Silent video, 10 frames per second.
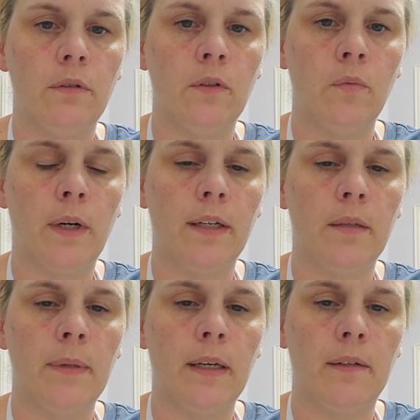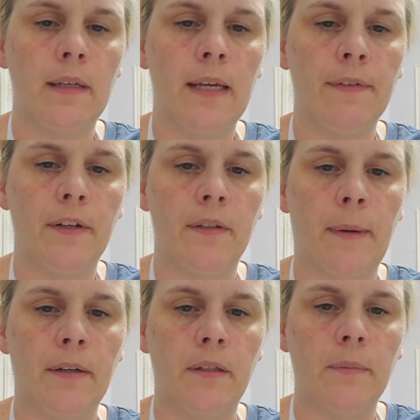You want it to be as even as
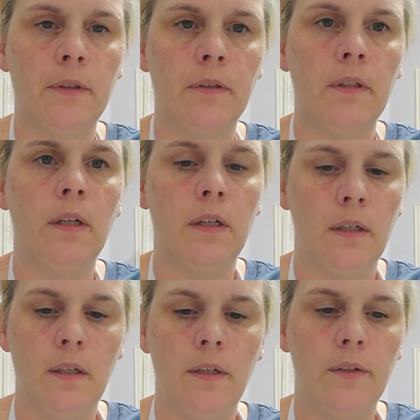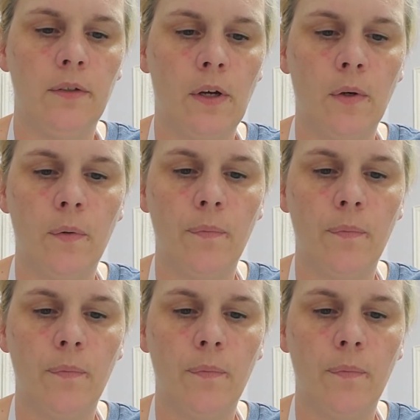possible, so